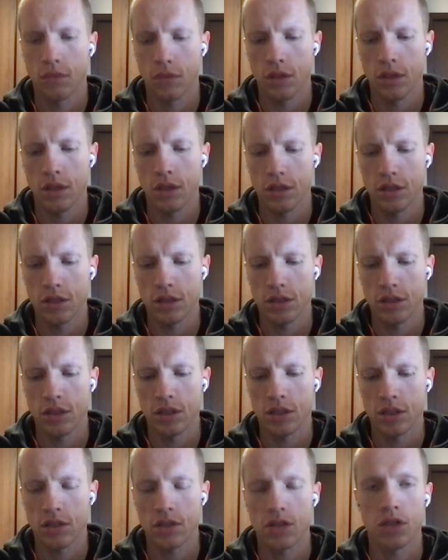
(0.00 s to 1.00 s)
Yes, yes,
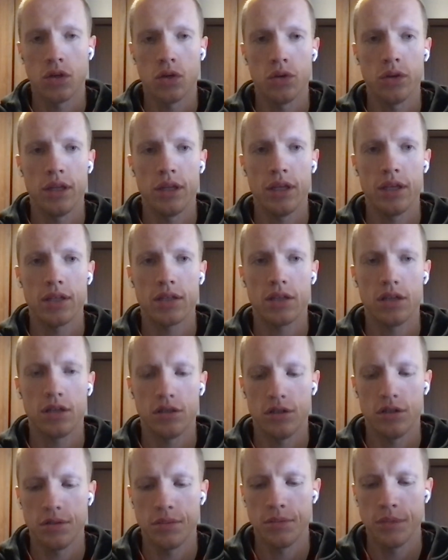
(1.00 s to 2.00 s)
yes. So these
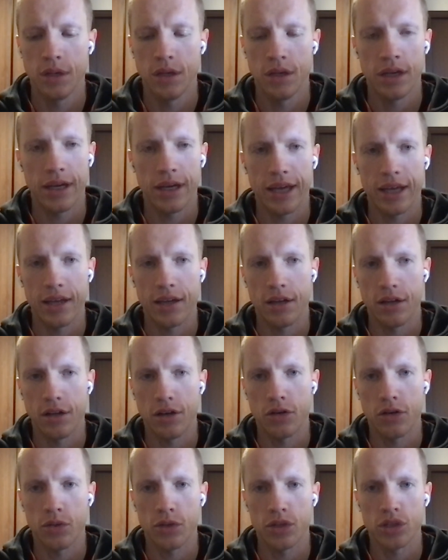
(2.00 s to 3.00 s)
are. I had
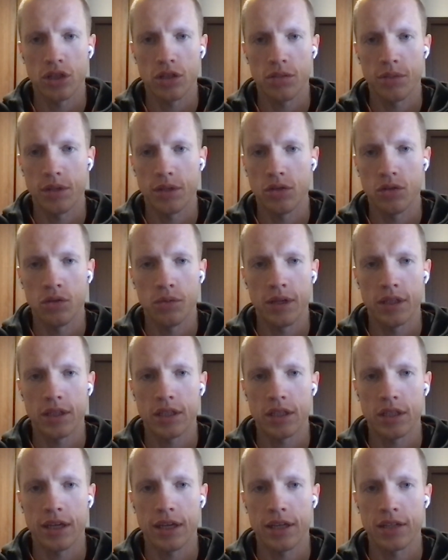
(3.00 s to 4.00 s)
another question, but you
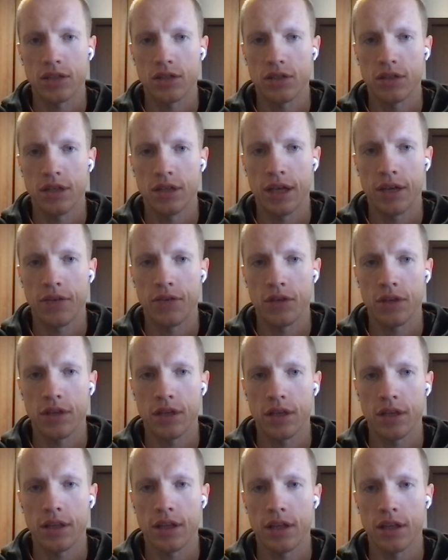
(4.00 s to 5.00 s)
basically answered
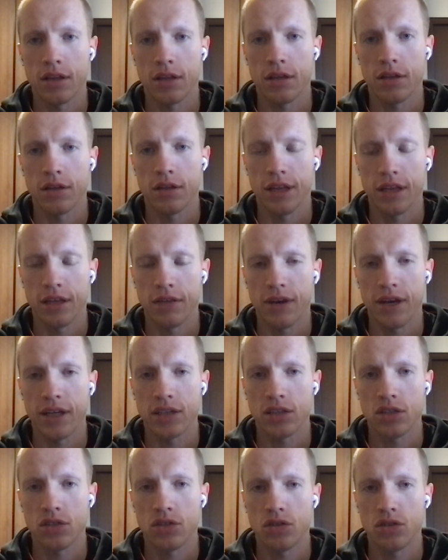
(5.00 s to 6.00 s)
everything. That the
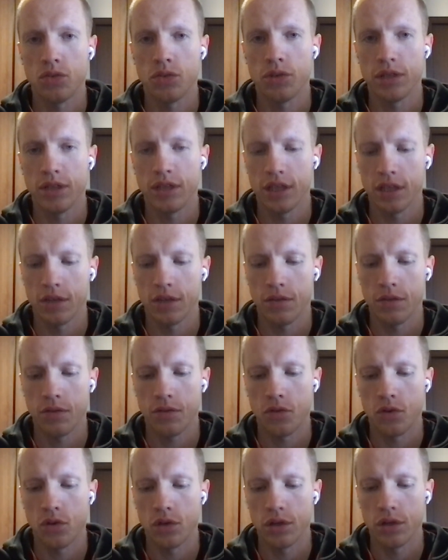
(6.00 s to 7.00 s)
advices you would give
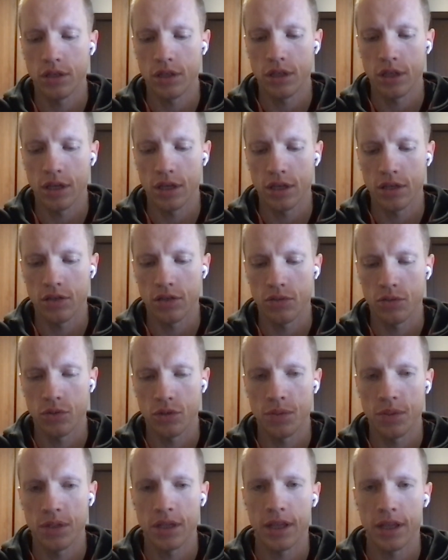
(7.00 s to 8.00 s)
for younger
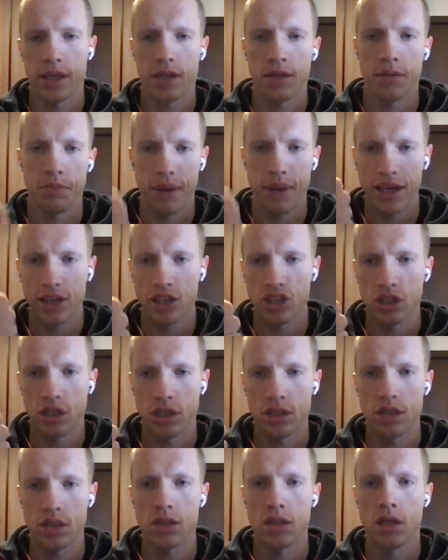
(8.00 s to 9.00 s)
would be like
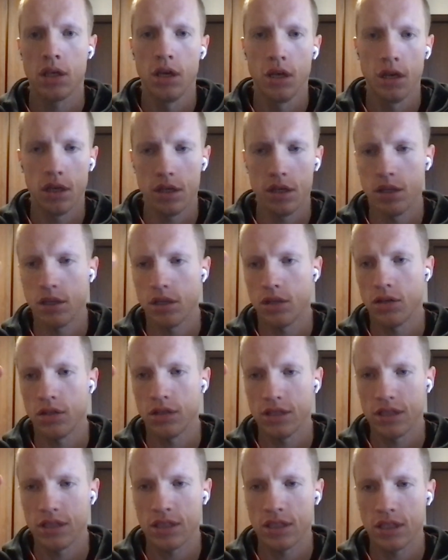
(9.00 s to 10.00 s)
patience,
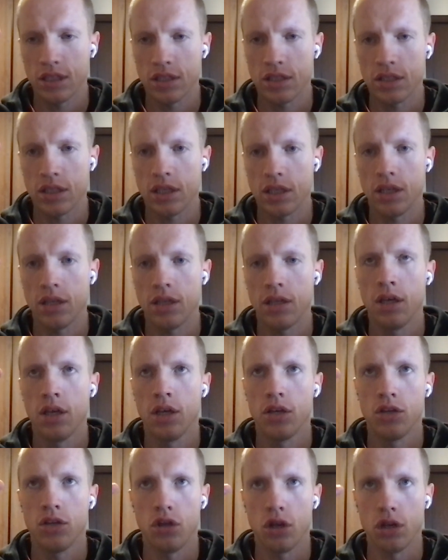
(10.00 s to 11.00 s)
consistency.
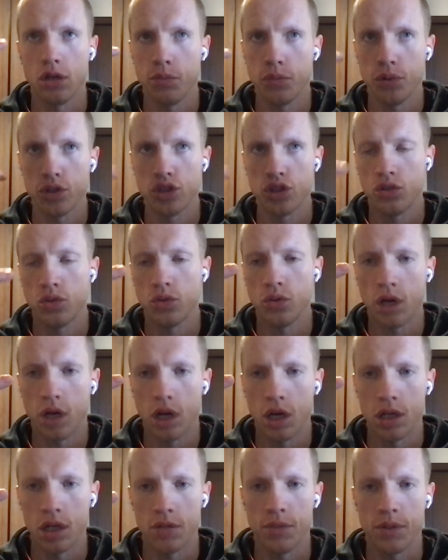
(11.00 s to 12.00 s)
Don't push too
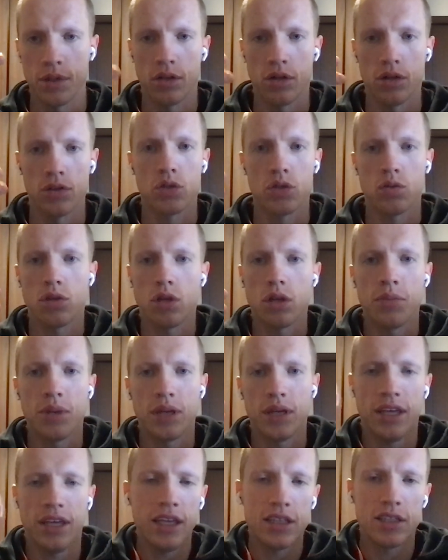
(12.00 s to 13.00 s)
hard, but also don't
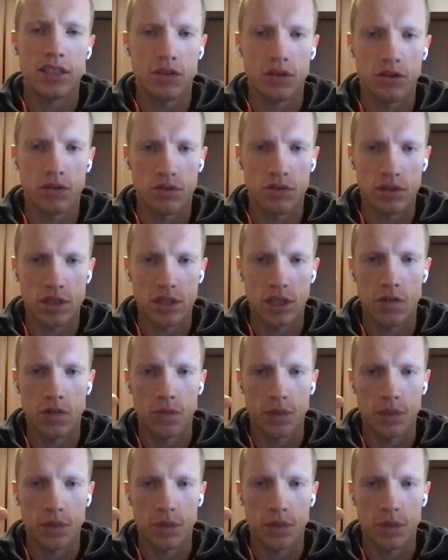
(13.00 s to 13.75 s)
be easy on yourself.